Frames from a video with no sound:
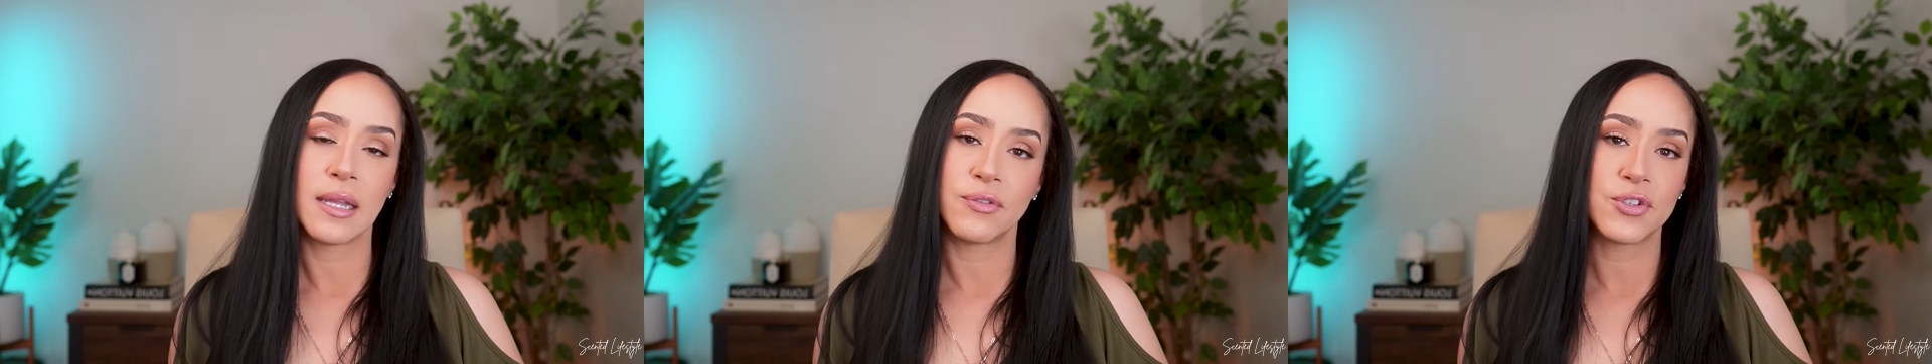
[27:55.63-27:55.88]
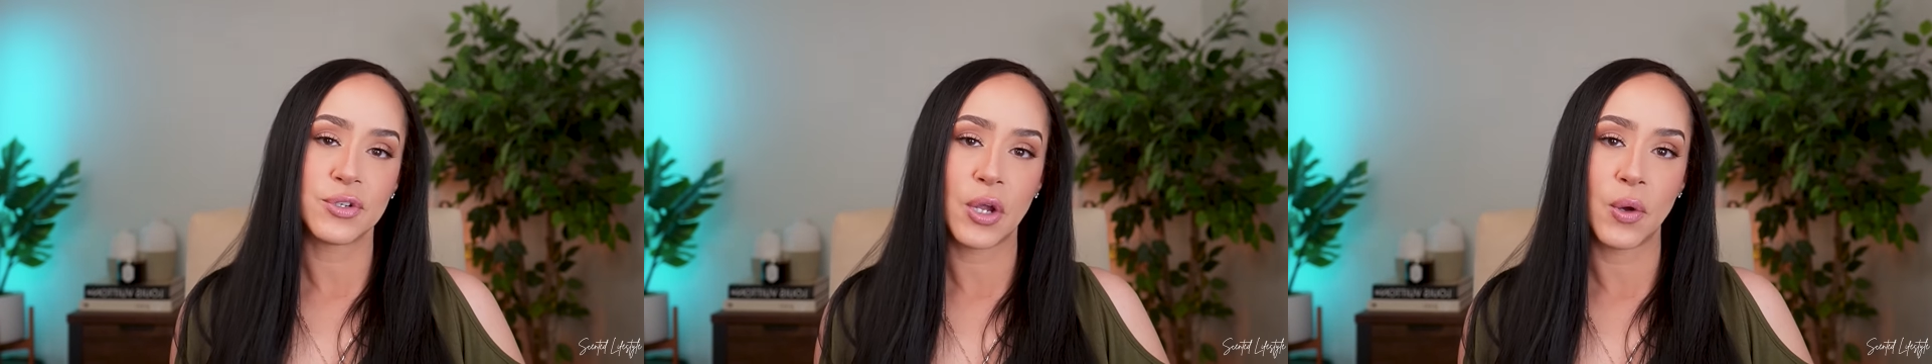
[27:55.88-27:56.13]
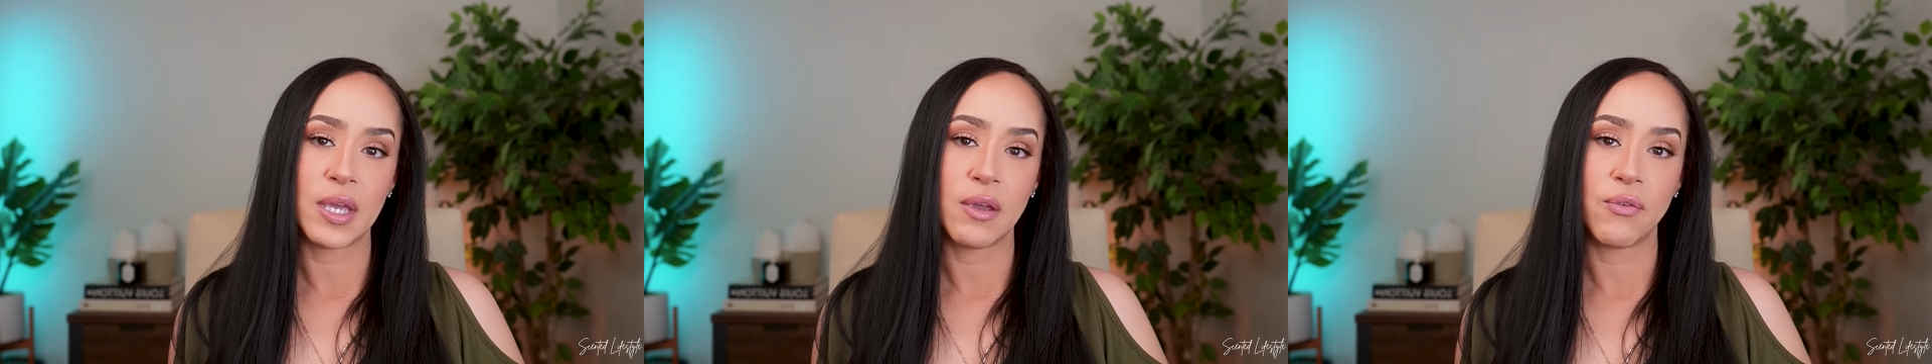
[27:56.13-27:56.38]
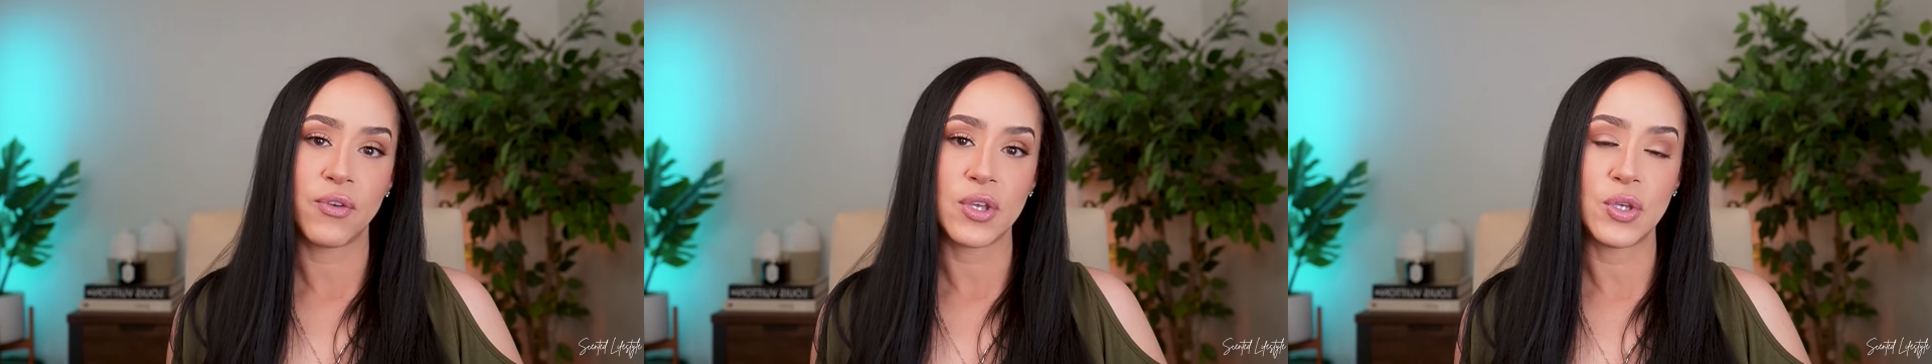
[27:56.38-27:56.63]
I'd love to know
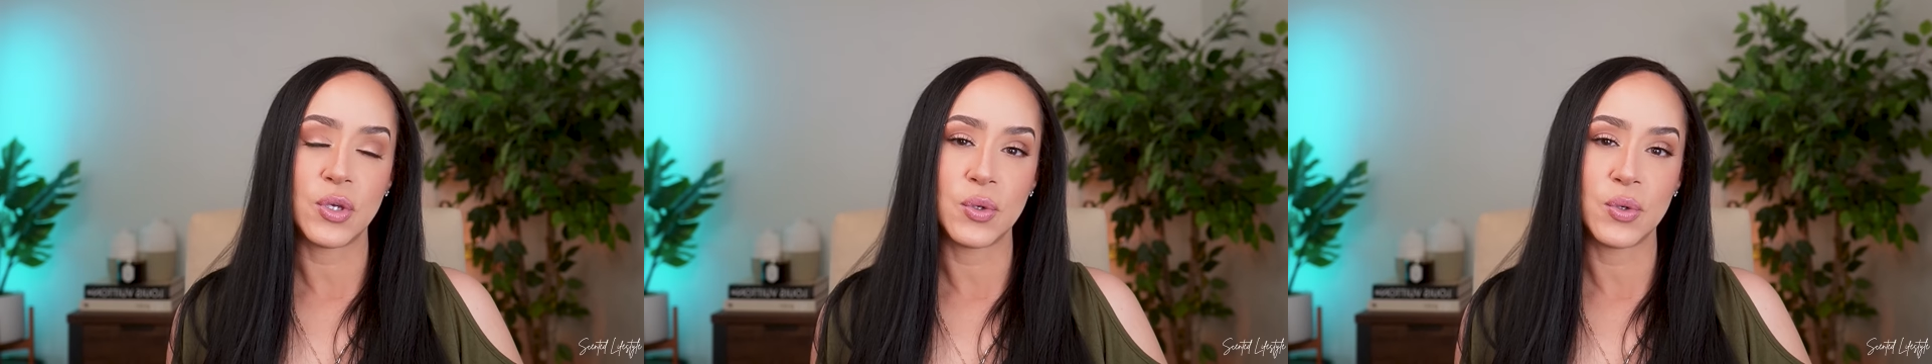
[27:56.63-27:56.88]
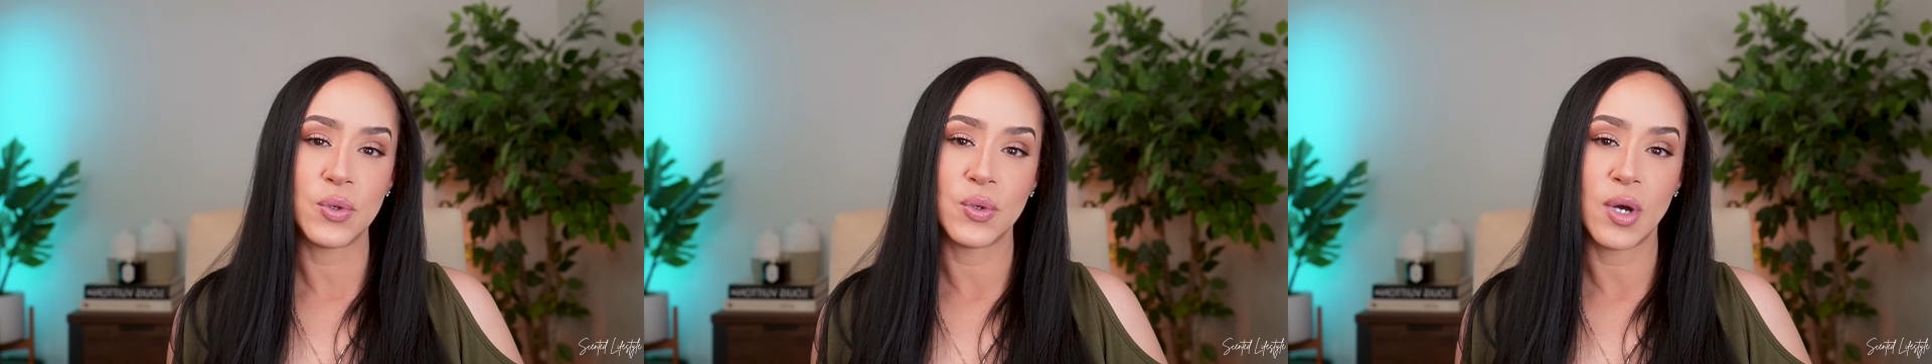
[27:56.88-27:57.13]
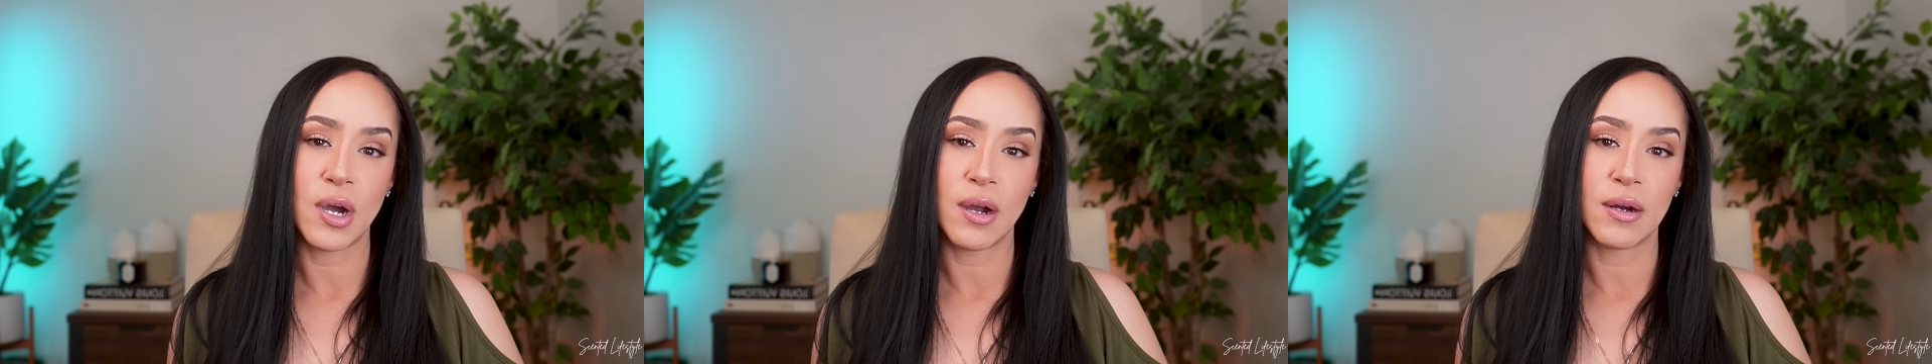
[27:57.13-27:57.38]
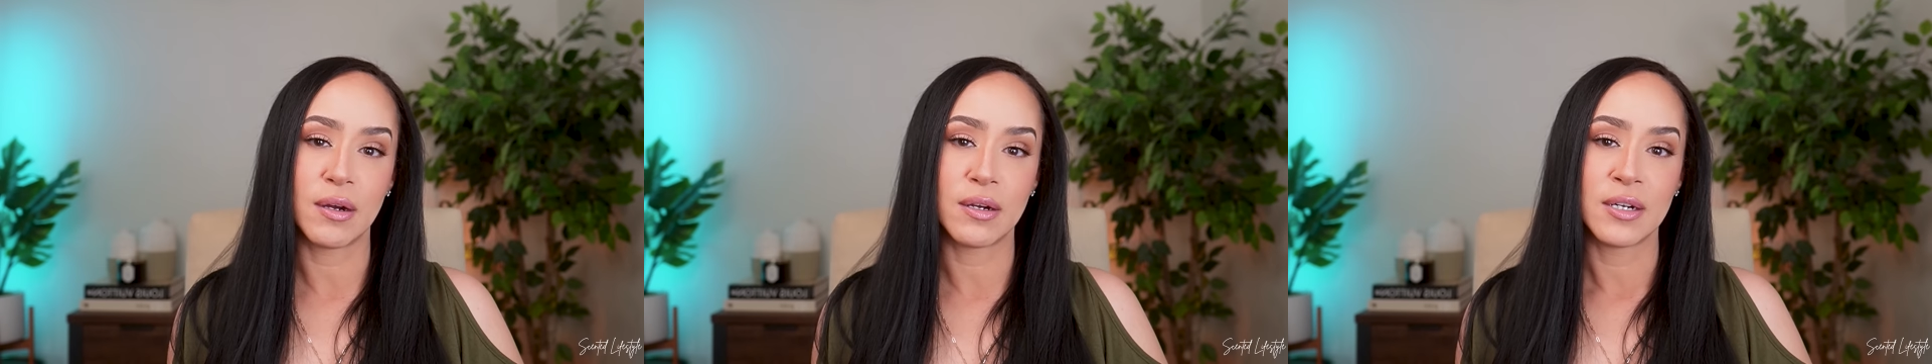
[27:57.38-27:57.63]
if you
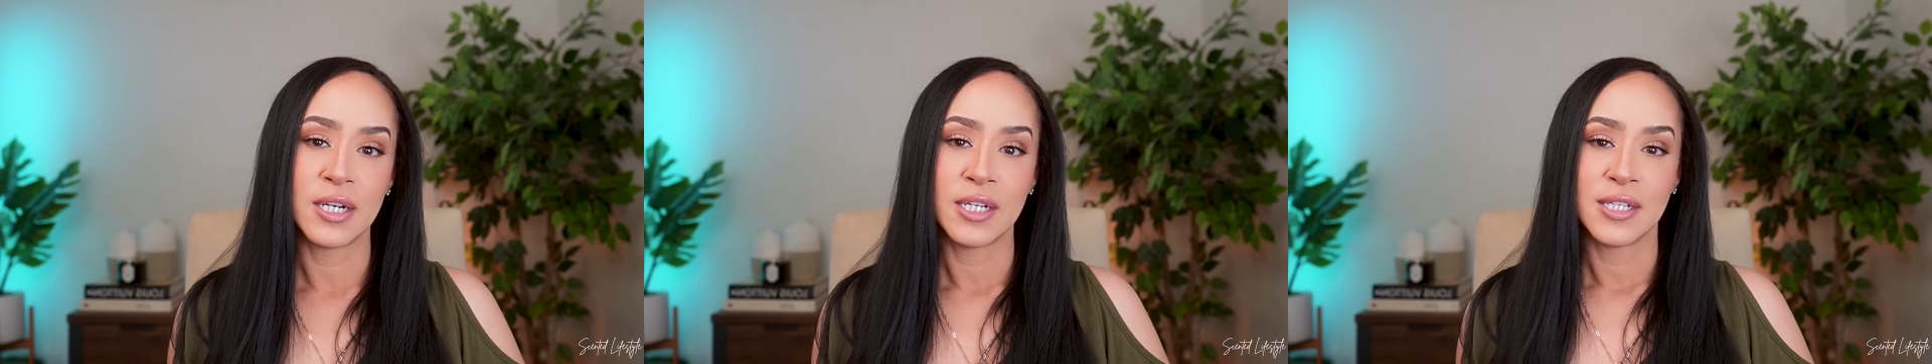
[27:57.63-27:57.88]
are